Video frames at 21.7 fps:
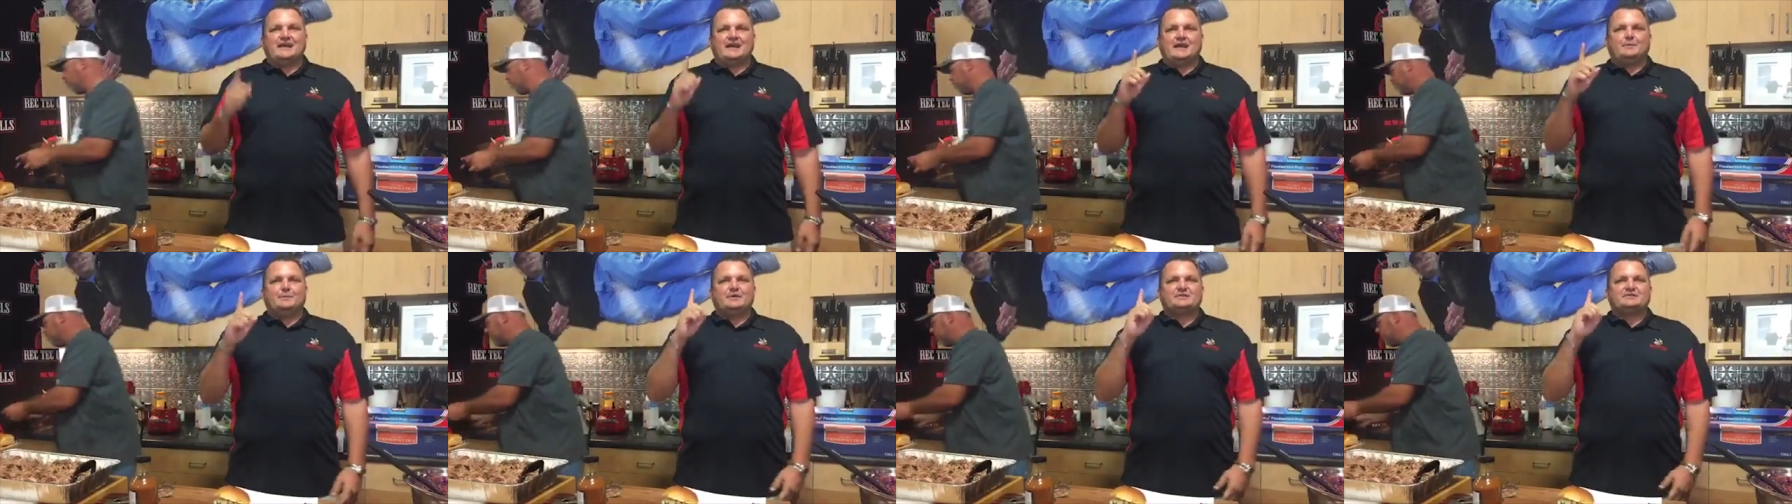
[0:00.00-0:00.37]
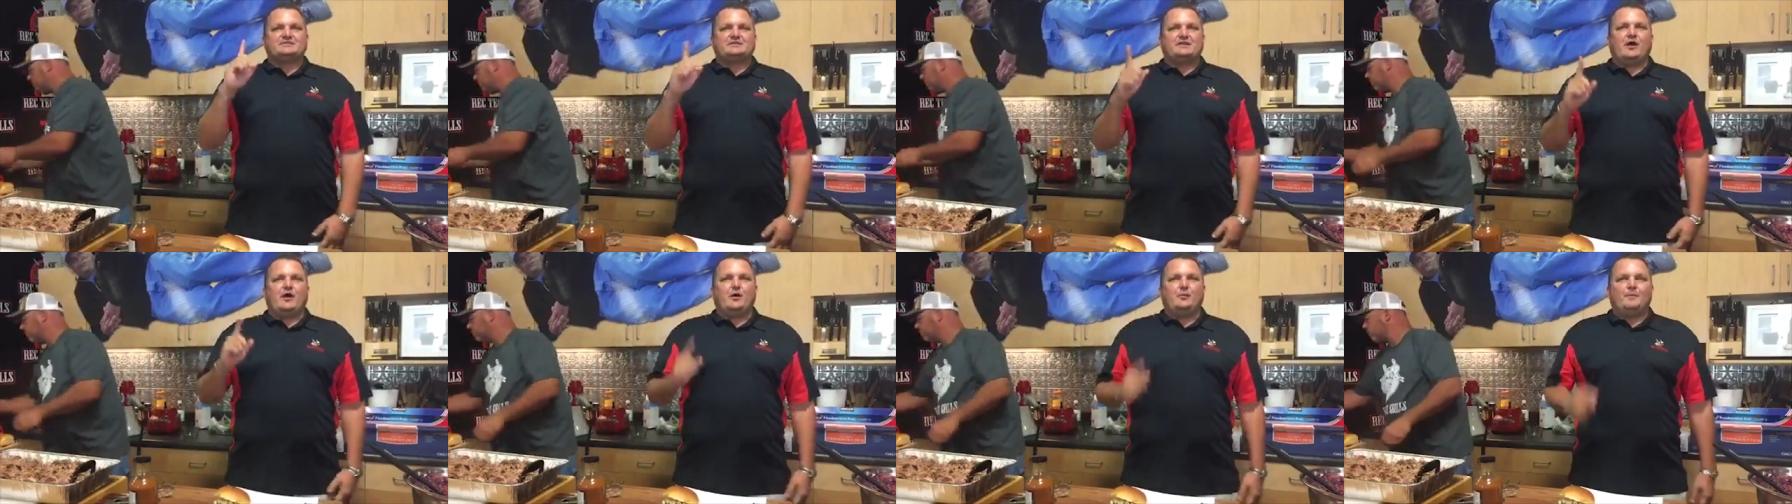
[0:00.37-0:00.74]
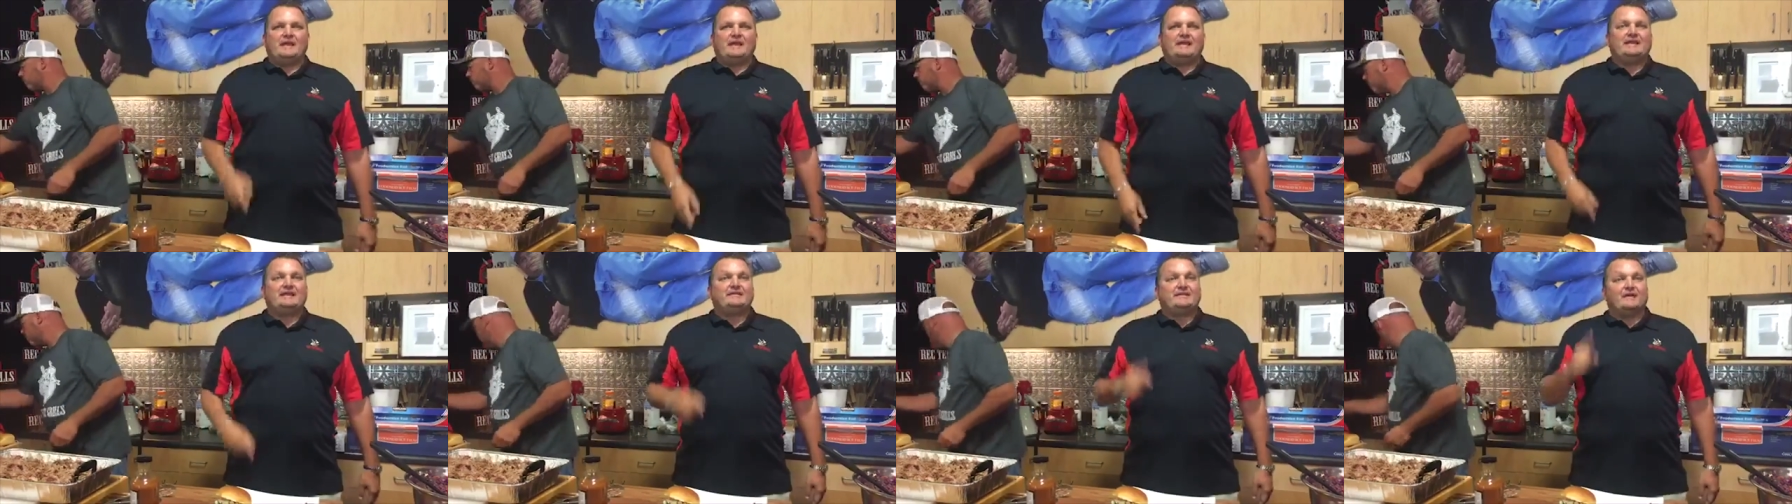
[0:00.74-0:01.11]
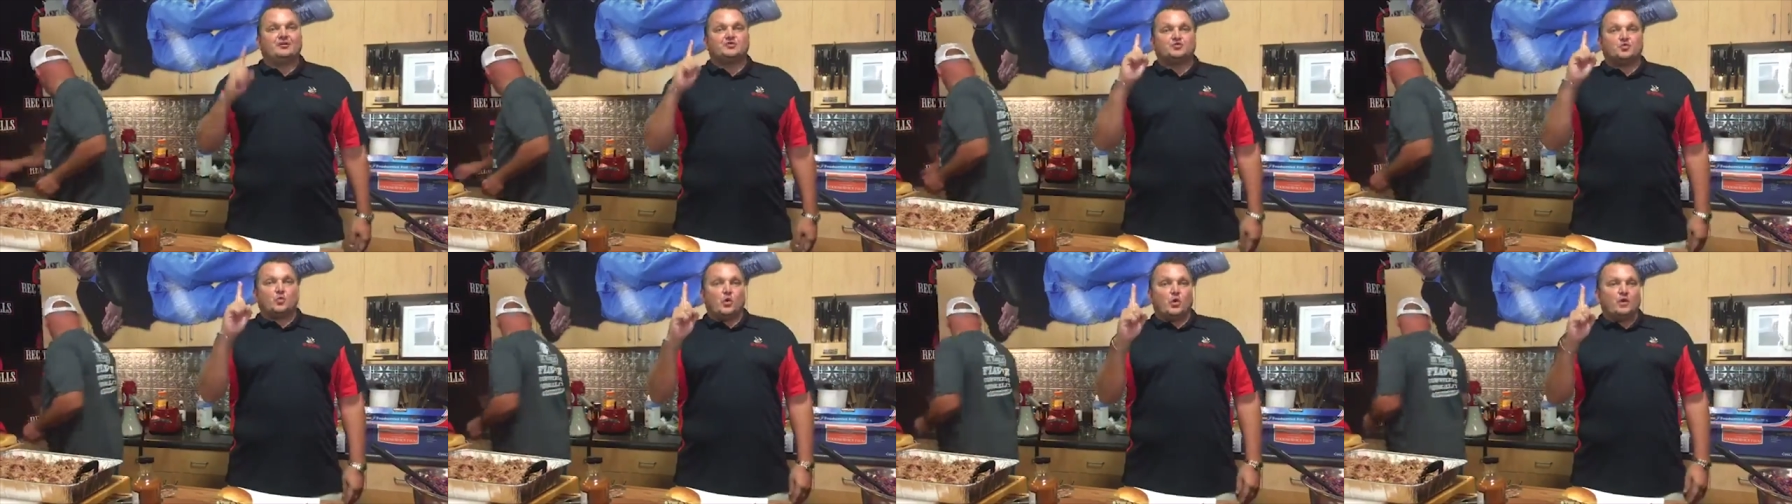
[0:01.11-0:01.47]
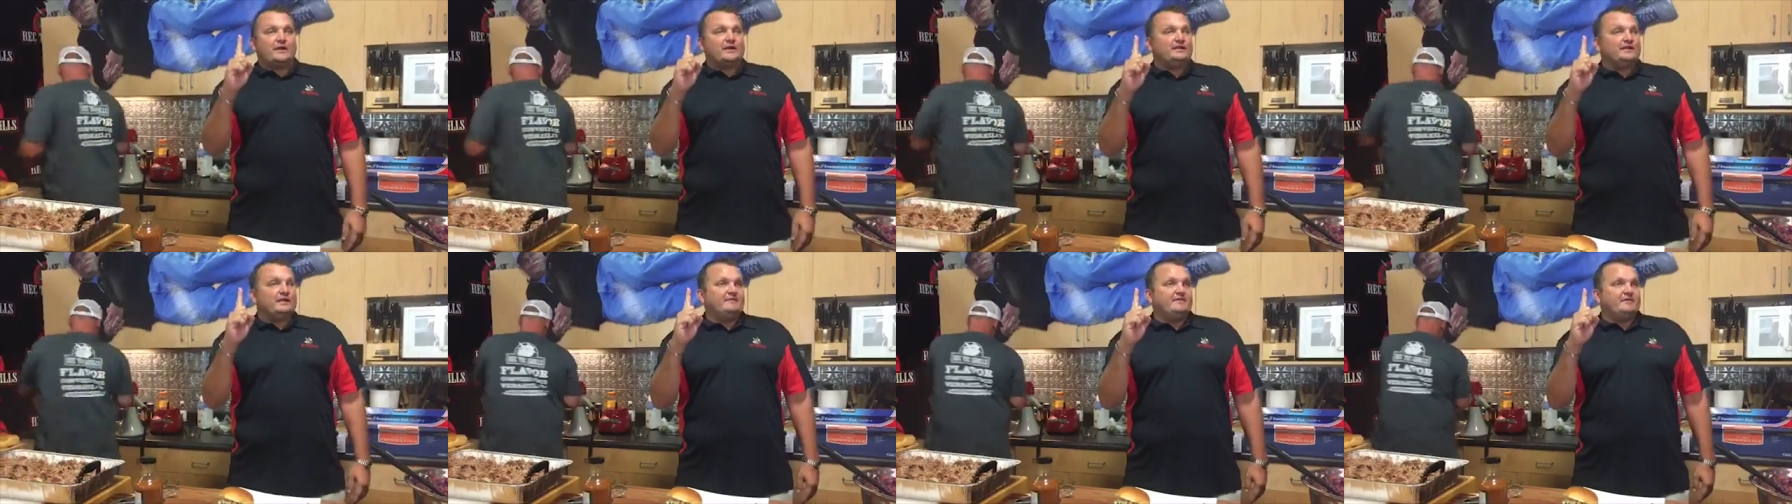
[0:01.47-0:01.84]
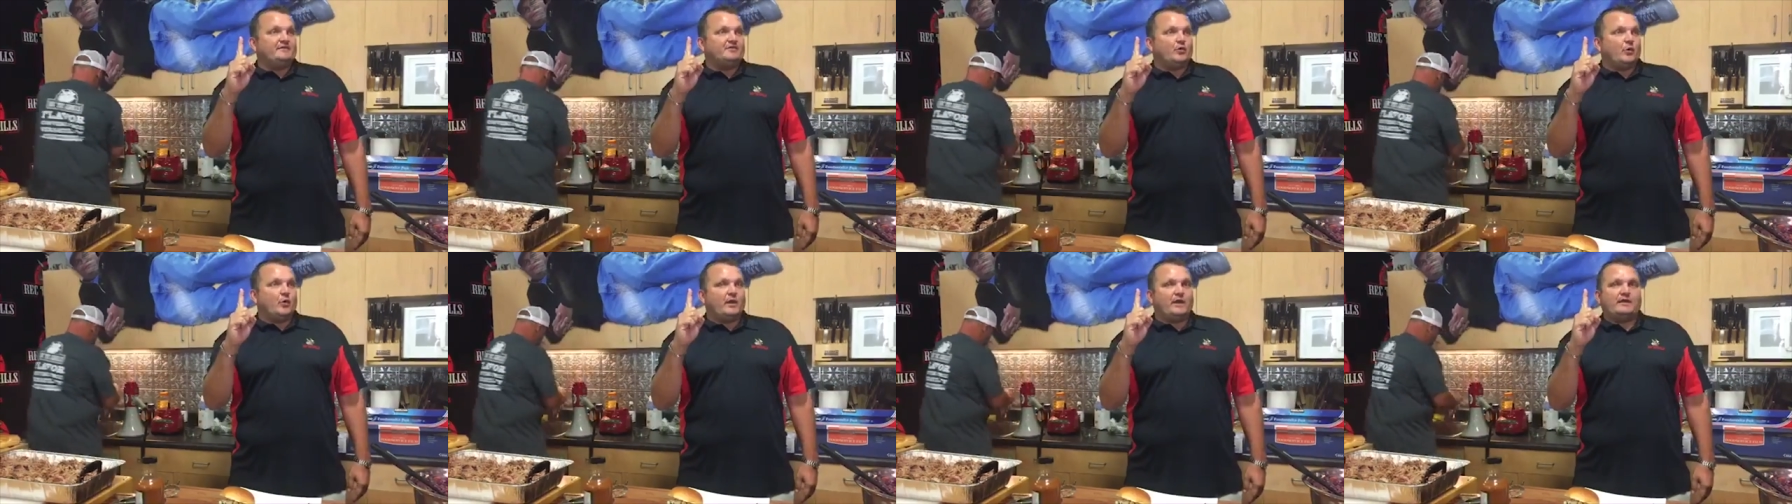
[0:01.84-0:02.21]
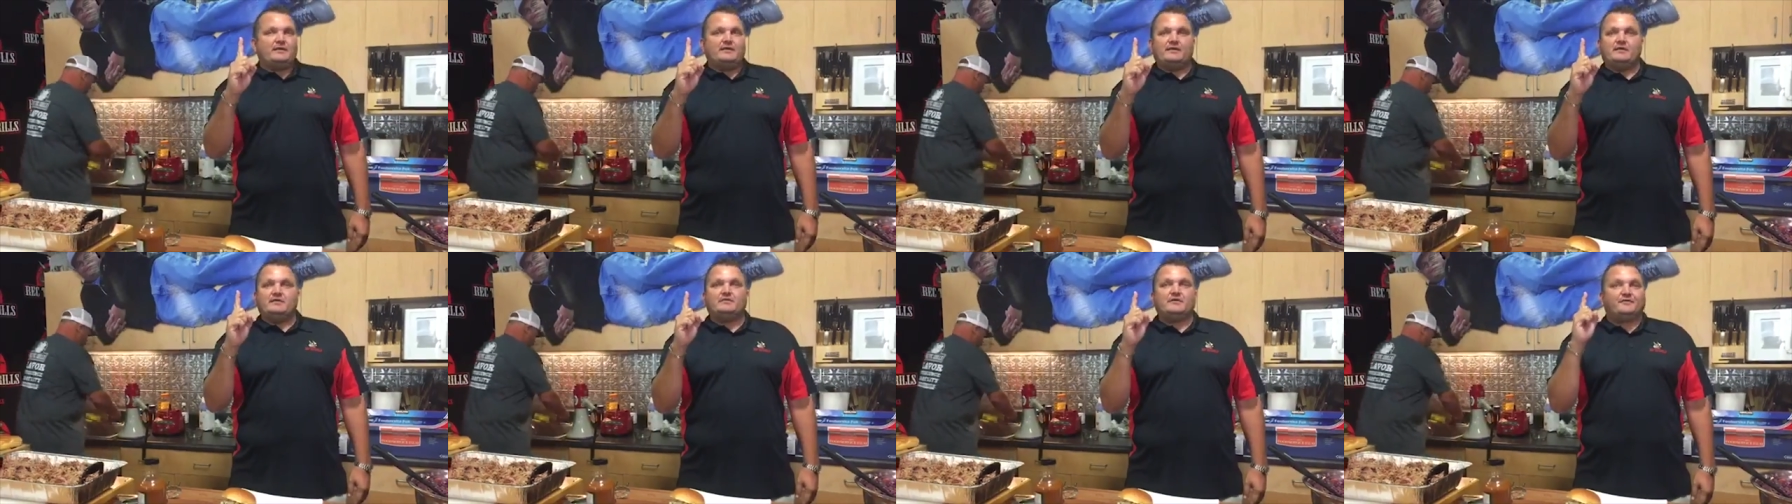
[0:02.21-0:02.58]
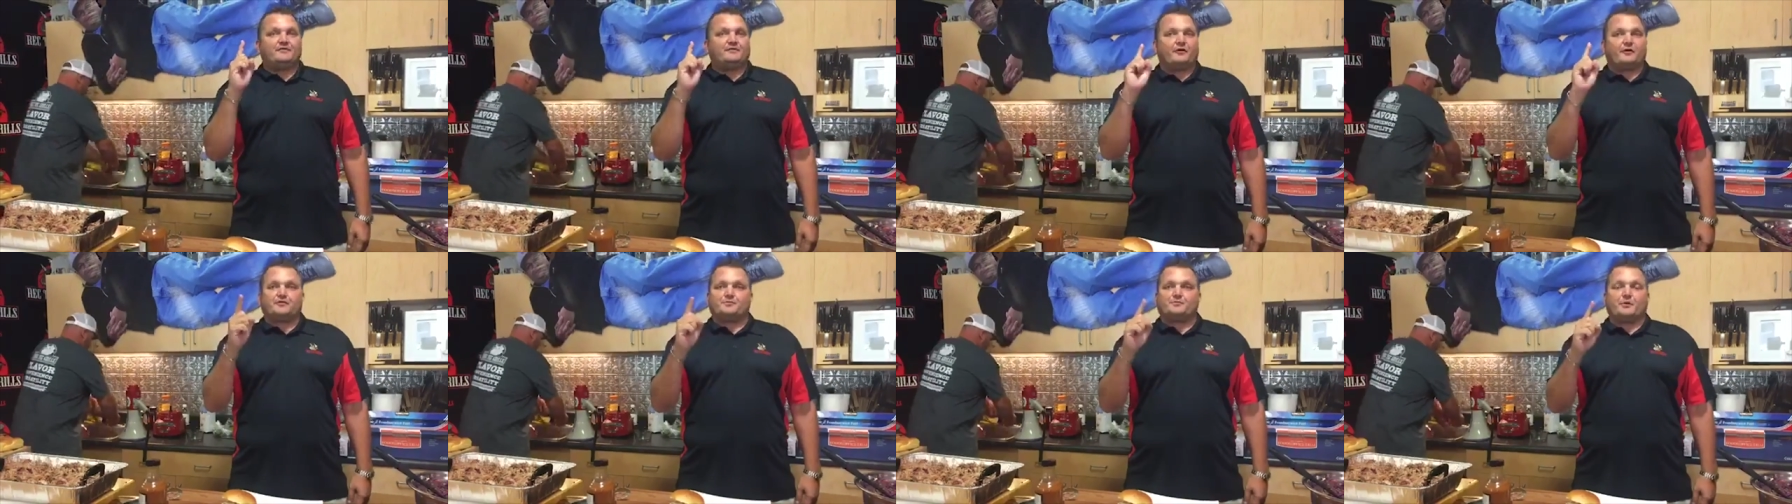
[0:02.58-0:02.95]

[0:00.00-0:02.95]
It's a Jicama Slaw Mini. There's one in inventory.